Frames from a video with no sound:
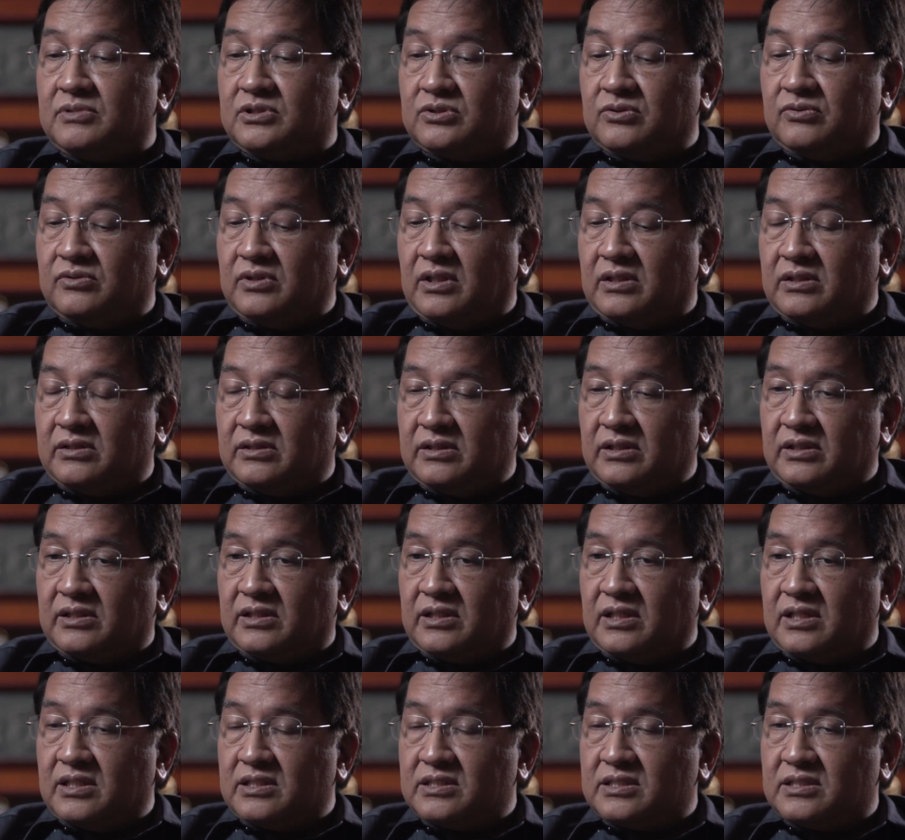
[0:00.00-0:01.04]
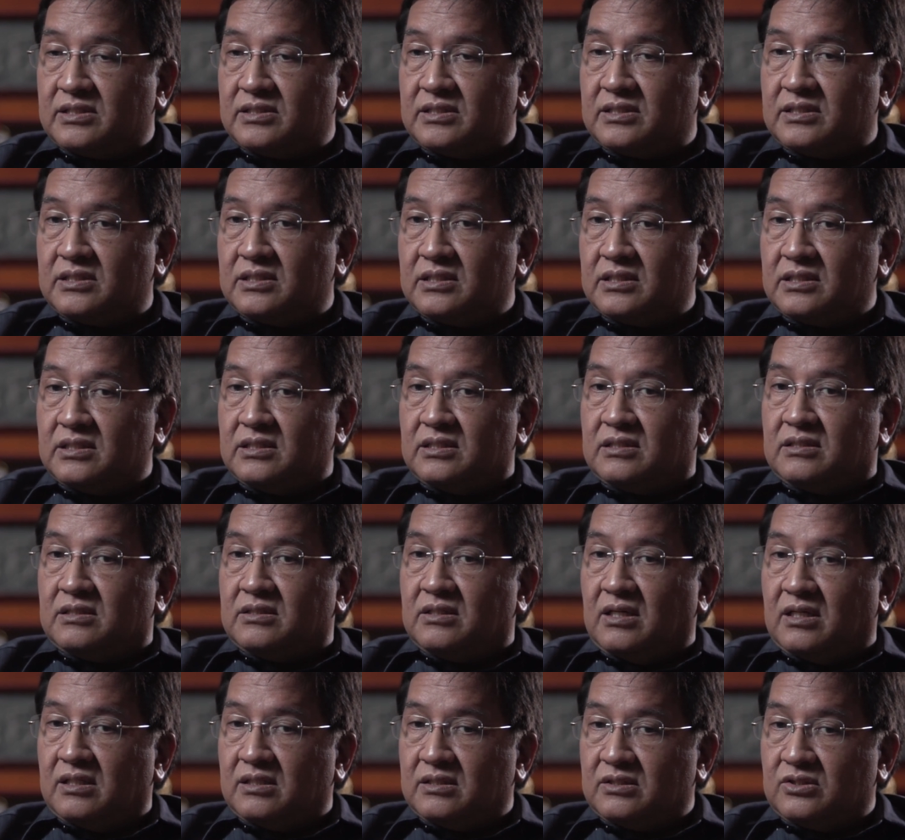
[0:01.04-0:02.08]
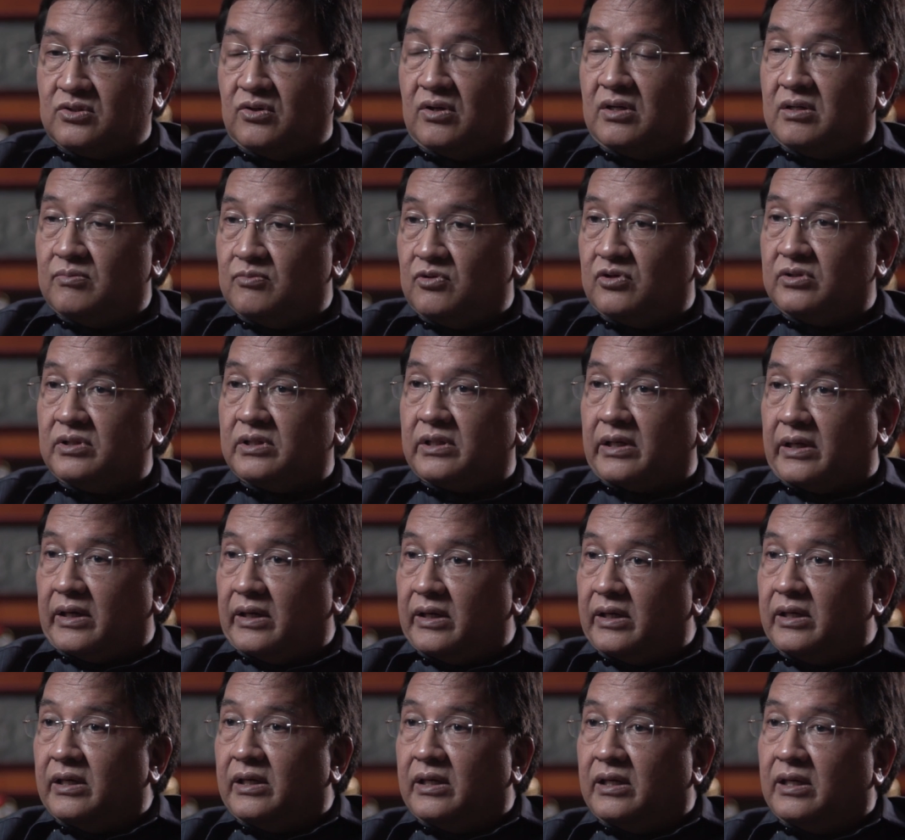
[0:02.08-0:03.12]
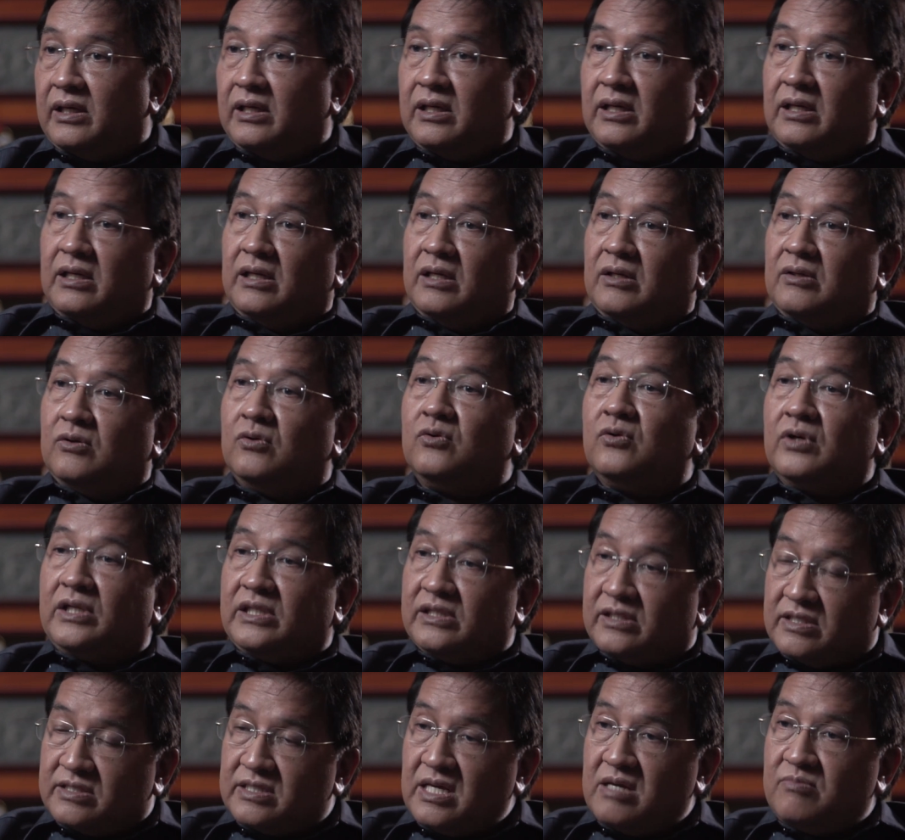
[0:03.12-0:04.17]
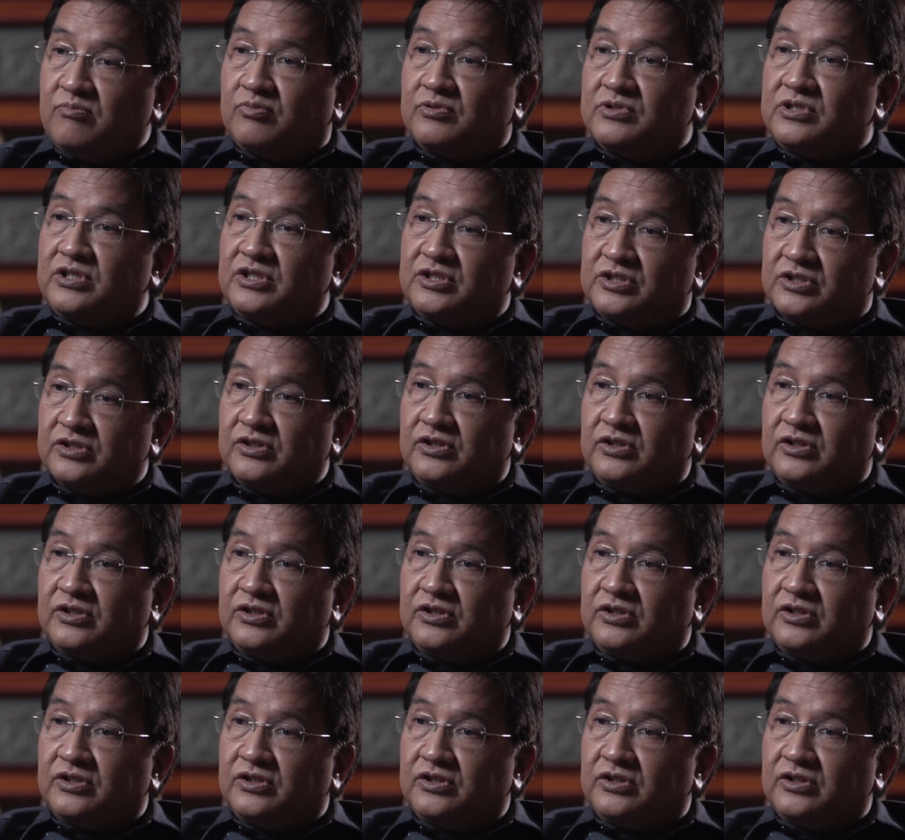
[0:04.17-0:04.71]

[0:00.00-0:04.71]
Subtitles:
Jun Enriquez and Joe Almonte, who in the same position.